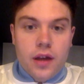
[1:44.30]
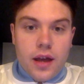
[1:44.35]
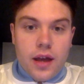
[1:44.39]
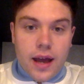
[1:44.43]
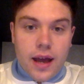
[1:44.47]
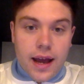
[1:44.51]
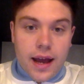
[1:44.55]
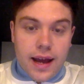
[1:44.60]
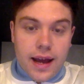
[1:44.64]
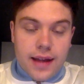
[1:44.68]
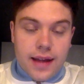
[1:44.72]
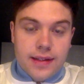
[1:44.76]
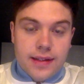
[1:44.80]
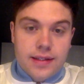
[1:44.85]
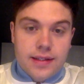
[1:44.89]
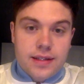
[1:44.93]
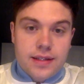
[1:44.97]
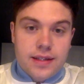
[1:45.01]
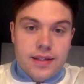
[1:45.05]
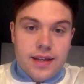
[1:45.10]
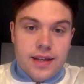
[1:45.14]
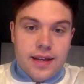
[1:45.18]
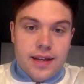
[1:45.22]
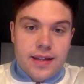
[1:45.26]

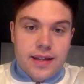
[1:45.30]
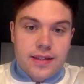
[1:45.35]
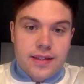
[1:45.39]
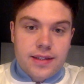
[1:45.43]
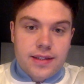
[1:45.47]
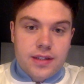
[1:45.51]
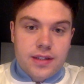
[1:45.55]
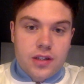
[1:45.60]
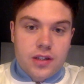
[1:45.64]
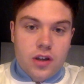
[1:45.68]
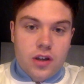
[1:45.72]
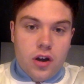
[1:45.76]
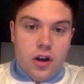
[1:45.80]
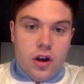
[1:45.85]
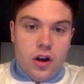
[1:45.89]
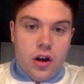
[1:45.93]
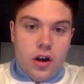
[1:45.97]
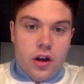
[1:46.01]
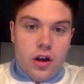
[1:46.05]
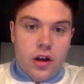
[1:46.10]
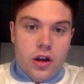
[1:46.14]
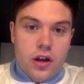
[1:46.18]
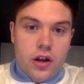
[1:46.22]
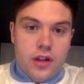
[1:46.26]
and it's
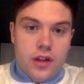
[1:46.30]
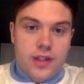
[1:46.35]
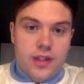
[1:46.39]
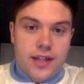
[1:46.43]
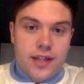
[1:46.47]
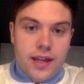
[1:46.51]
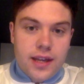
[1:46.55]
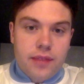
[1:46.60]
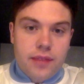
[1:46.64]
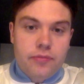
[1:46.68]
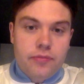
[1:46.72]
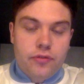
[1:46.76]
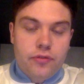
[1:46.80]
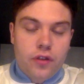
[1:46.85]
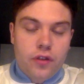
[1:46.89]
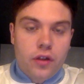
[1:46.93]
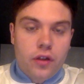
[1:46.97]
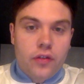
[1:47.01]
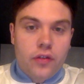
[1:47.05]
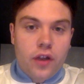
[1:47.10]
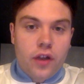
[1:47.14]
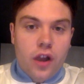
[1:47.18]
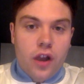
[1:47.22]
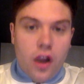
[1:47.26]
got a team
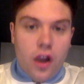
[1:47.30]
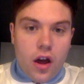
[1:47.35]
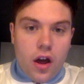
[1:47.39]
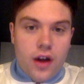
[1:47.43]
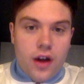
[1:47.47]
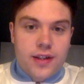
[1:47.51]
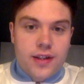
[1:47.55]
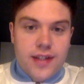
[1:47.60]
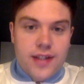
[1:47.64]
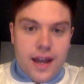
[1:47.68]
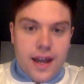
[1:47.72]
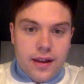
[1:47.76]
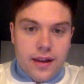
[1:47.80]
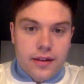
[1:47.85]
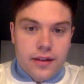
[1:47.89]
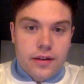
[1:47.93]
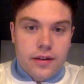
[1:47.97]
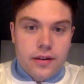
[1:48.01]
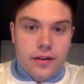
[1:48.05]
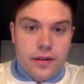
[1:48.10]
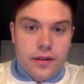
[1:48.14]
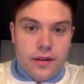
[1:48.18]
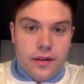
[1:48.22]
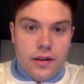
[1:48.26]
full of a lot of
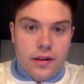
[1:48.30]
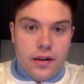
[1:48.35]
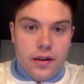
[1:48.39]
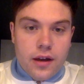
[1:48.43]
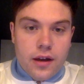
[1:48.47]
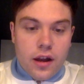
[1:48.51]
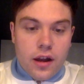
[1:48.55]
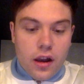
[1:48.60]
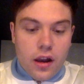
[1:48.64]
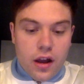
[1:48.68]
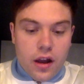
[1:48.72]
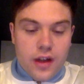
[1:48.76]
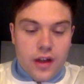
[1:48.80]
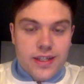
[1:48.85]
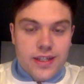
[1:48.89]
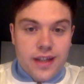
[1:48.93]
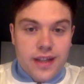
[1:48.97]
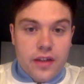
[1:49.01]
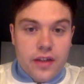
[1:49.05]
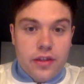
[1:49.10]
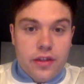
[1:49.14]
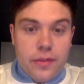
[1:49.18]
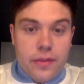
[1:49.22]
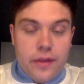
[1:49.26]
talent. A lot of
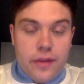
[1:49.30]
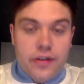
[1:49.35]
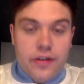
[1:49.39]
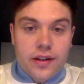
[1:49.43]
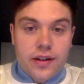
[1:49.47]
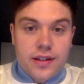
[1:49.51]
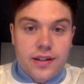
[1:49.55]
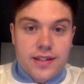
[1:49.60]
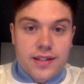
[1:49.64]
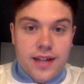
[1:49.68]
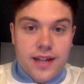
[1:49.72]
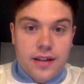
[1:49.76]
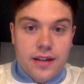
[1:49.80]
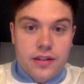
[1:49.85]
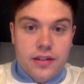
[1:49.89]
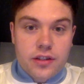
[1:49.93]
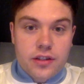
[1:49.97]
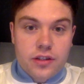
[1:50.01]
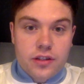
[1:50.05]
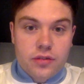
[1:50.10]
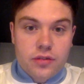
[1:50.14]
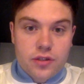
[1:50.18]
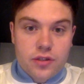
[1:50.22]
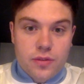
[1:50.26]
South American talent
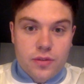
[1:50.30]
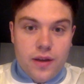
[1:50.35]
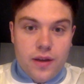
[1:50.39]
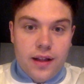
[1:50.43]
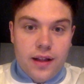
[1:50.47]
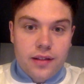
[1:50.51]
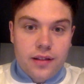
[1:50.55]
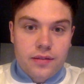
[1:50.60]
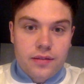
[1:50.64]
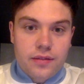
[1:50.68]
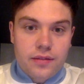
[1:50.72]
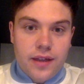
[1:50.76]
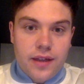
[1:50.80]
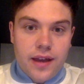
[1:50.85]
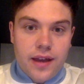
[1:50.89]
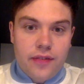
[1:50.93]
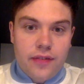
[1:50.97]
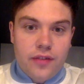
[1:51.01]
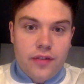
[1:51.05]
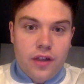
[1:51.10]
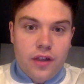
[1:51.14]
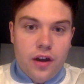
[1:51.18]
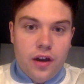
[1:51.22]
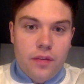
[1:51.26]
too as well. They
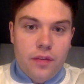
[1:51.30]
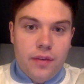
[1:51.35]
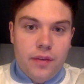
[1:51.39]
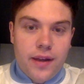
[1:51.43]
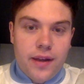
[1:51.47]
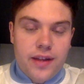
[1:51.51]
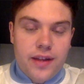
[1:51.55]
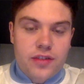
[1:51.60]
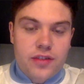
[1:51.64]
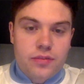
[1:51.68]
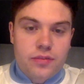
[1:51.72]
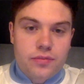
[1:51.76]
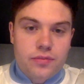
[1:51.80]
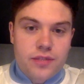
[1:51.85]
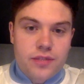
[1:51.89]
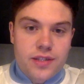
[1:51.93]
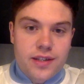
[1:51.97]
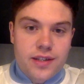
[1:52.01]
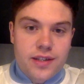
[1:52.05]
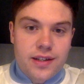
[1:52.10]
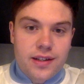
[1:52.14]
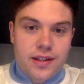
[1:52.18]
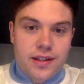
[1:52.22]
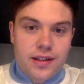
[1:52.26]
have a lot of players from
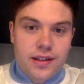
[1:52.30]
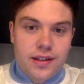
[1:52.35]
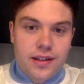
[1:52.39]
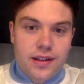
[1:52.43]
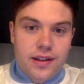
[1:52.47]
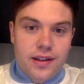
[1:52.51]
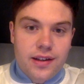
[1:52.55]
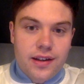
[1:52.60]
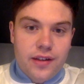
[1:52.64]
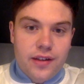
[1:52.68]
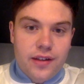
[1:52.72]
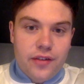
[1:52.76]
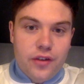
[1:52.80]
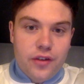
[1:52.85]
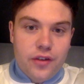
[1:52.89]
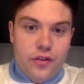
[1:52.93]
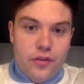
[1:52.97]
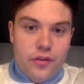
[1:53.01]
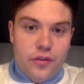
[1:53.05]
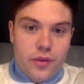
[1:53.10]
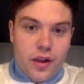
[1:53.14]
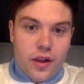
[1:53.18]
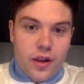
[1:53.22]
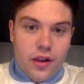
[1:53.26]
Brazil, a few
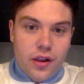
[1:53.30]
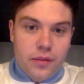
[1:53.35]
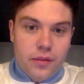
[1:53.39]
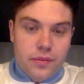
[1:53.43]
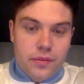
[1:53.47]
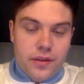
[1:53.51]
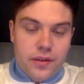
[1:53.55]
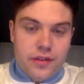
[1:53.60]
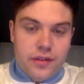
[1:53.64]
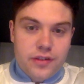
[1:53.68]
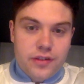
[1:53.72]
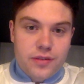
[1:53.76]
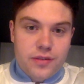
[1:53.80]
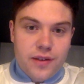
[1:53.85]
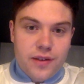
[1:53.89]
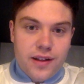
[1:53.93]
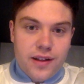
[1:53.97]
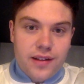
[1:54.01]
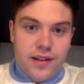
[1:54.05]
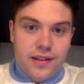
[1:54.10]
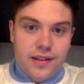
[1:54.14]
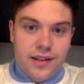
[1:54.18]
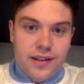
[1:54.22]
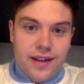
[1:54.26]
from Colombia as
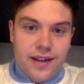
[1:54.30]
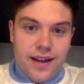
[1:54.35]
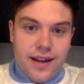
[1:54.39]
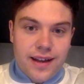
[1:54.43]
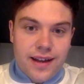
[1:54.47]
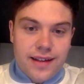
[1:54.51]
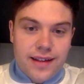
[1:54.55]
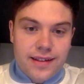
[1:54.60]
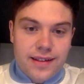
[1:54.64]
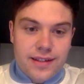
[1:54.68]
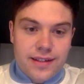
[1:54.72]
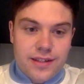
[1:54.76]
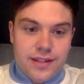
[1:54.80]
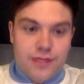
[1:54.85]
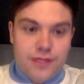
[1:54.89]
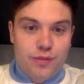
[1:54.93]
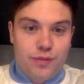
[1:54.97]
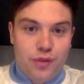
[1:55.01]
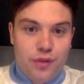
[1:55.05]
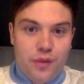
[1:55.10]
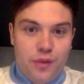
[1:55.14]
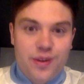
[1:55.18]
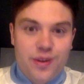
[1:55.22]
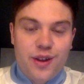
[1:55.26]
well. And
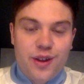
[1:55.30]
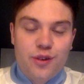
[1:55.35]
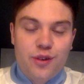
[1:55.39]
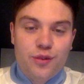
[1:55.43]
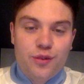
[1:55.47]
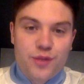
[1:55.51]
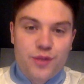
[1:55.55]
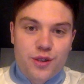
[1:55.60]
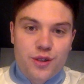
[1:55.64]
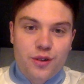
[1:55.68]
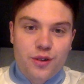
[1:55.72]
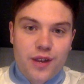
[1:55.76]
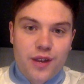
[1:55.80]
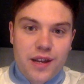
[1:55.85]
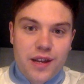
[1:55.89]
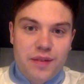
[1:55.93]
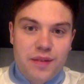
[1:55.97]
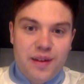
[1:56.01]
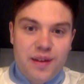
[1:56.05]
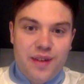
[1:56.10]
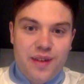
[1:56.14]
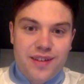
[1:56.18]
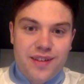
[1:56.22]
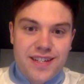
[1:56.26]
you probably know who I'm talking
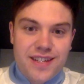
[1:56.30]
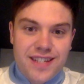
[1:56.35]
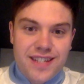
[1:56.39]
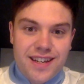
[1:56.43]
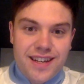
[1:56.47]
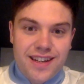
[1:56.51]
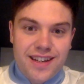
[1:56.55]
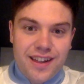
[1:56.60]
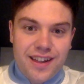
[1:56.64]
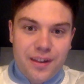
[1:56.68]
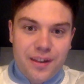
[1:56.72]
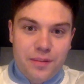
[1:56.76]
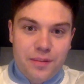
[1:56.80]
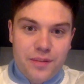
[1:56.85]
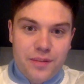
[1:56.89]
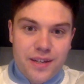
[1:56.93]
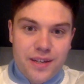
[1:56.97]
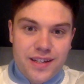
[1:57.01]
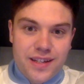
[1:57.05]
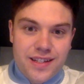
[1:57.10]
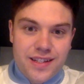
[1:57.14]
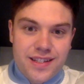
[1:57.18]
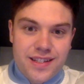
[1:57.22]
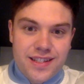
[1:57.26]
about when I say
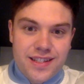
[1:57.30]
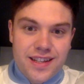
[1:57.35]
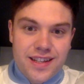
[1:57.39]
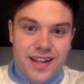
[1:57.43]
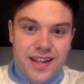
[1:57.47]
Colombians.